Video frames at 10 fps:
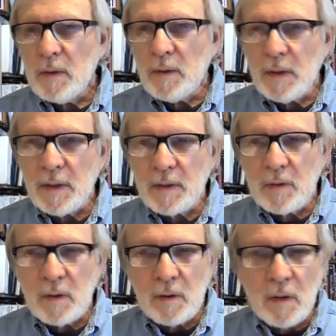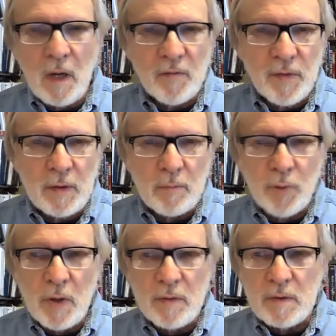like the love that
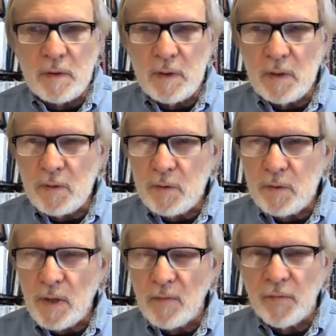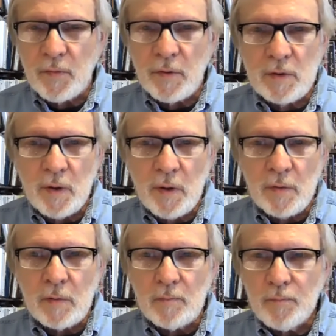brothers and sisters have for each
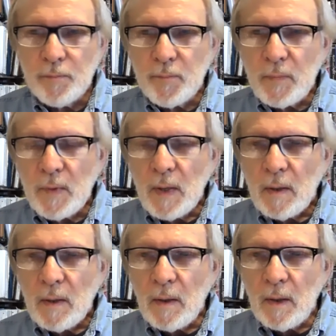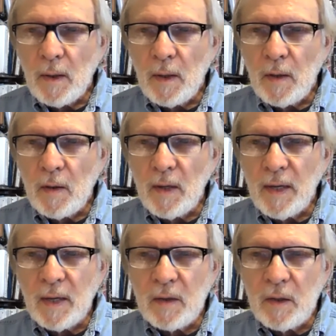other. Uh,
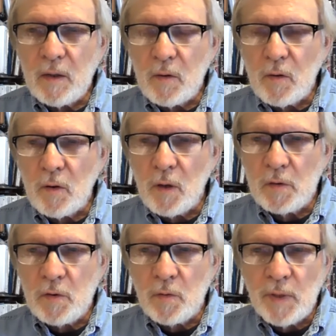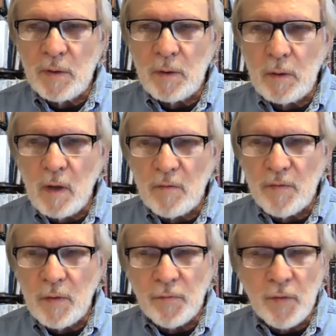and it could also mean the
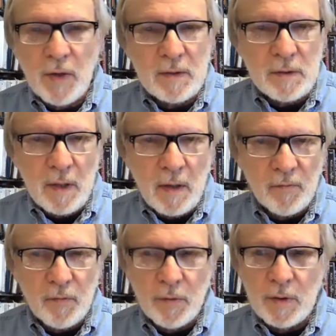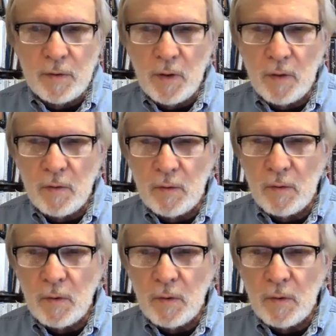love that friends have for each other.